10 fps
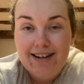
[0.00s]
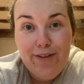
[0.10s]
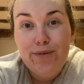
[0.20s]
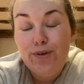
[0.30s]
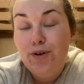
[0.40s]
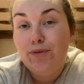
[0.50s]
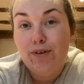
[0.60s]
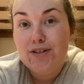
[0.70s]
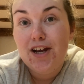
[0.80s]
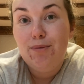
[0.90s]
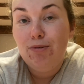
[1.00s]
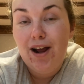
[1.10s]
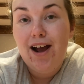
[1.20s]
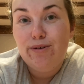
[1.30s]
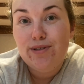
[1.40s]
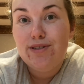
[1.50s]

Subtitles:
now the 4th of October and our house is